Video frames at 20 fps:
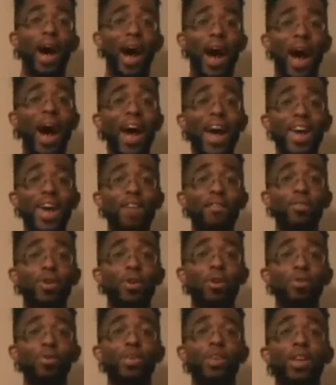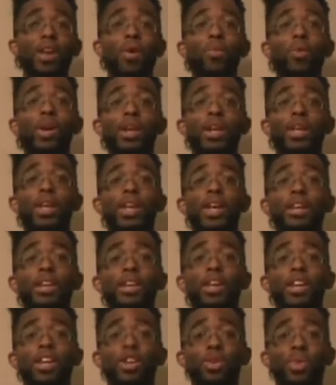I have goals that I want to get
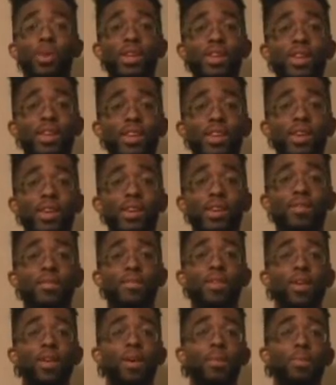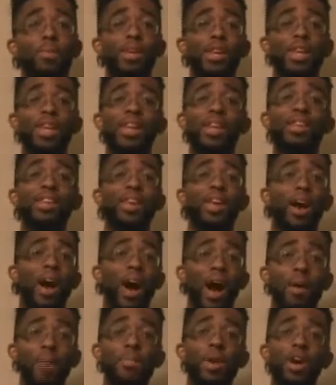done in twenty sixteen, but the thing is,
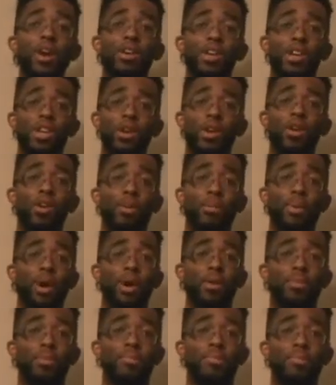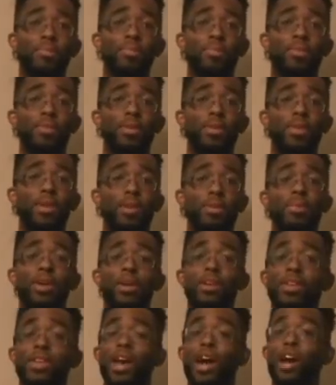I'm not going to talk about them
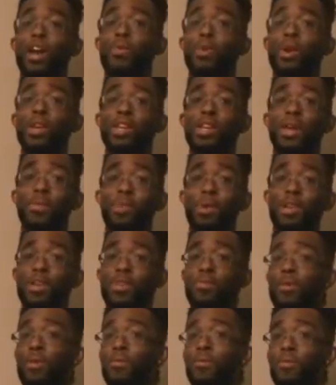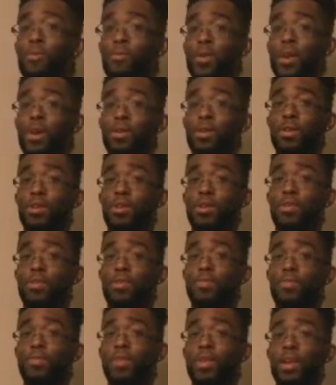because I don't want to set myself up for failure.
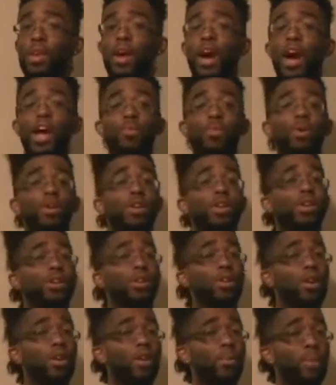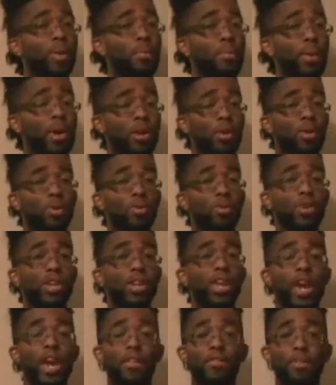I don't want to talk about my goals
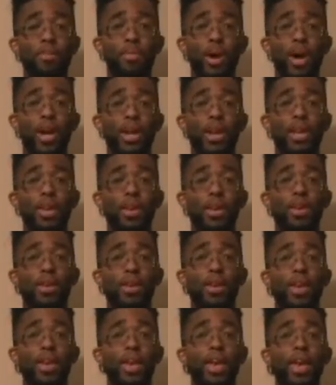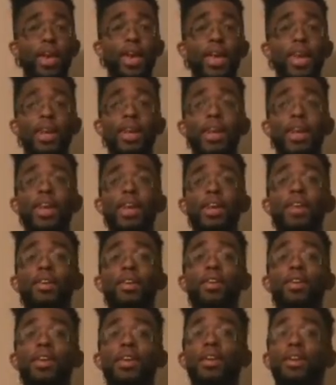to everybody and then